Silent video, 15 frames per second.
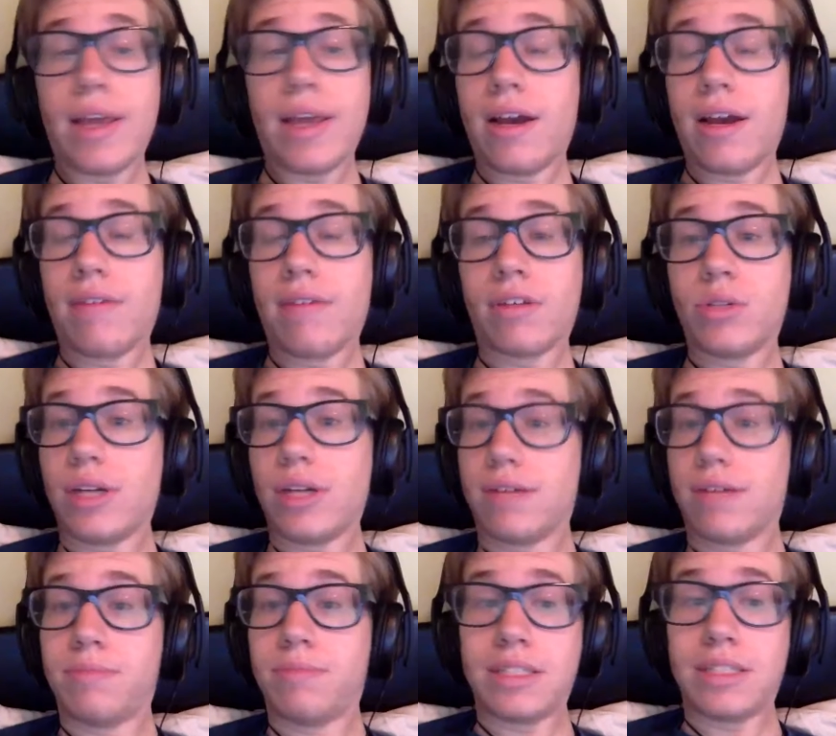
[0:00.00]
anniversary
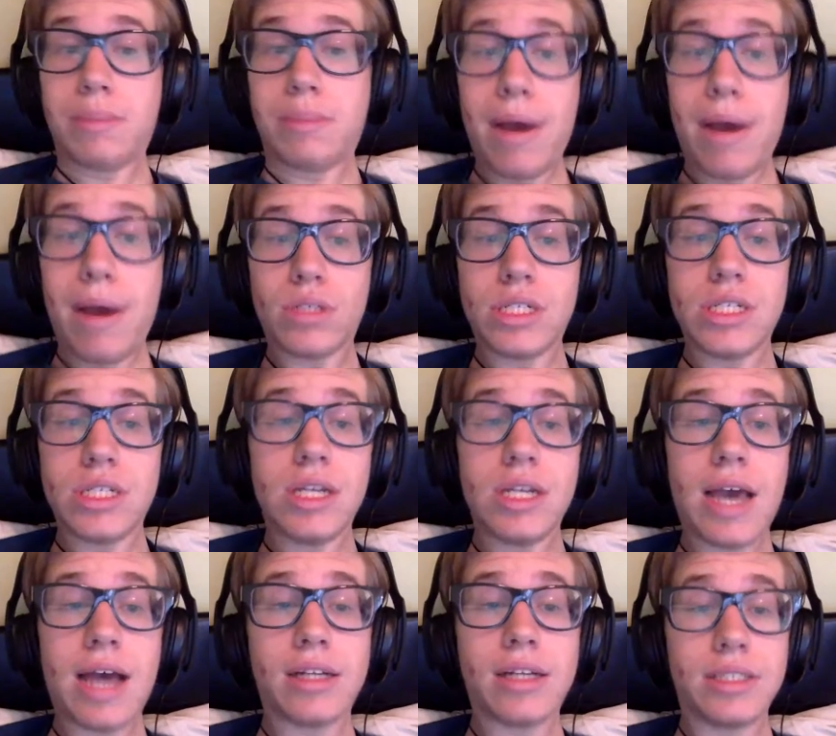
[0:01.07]
of Space
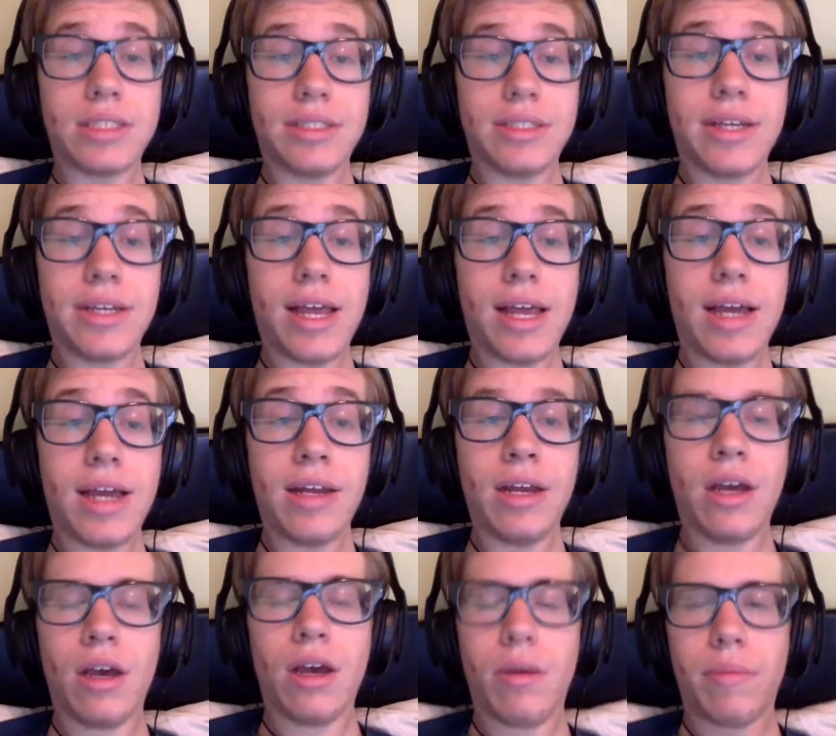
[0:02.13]
Mountain at
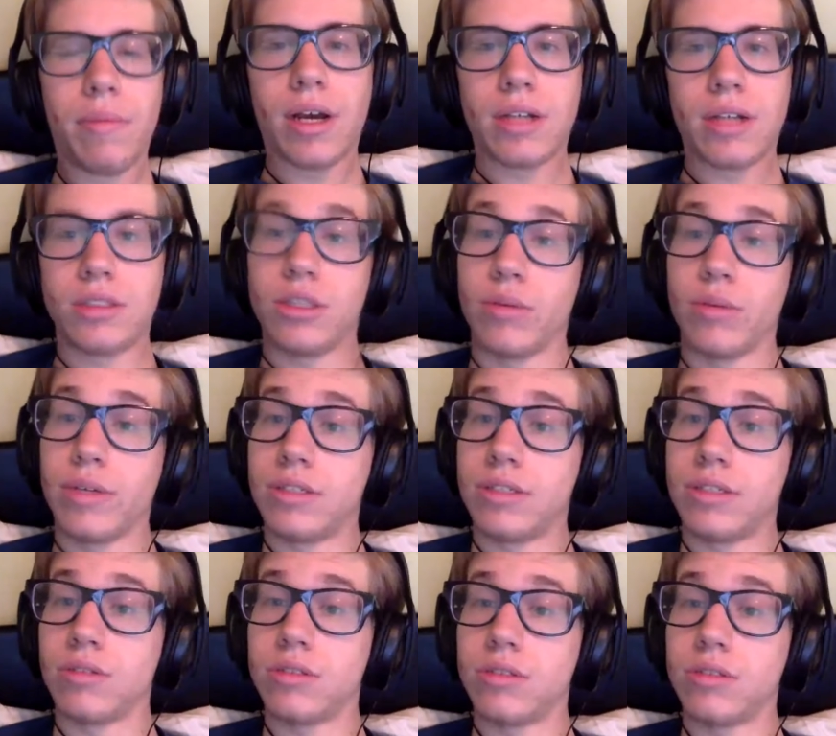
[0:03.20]
Disneyland because the
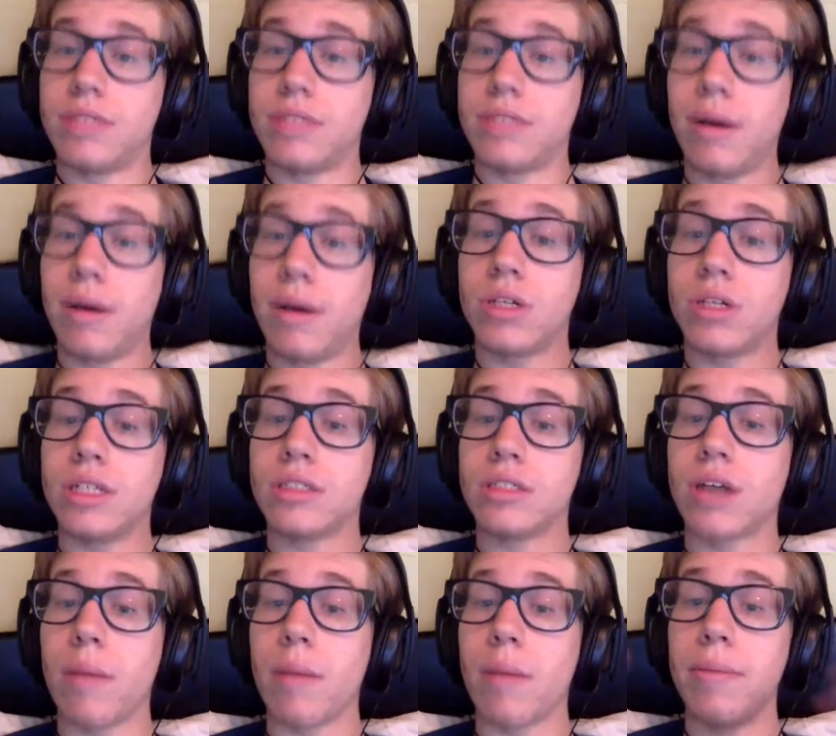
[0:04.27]
original Space Mountain is
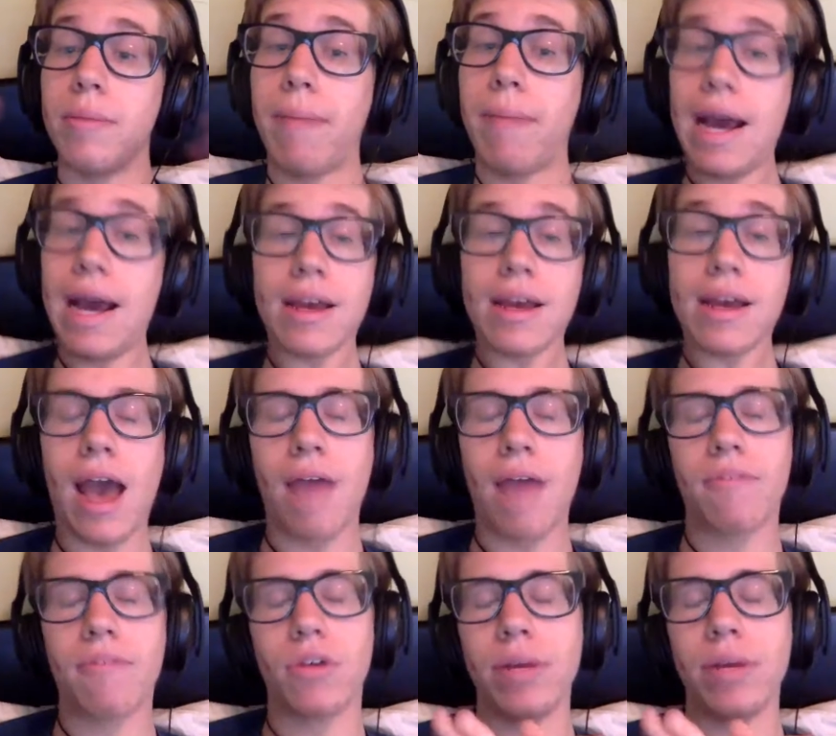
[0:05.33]
coming back
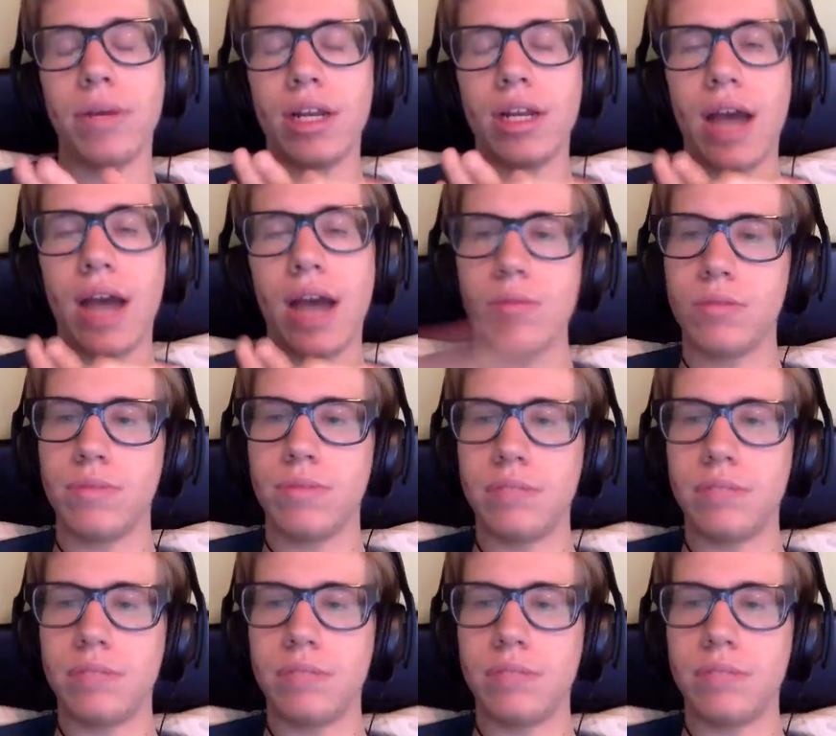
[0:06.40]
after being Hyperspace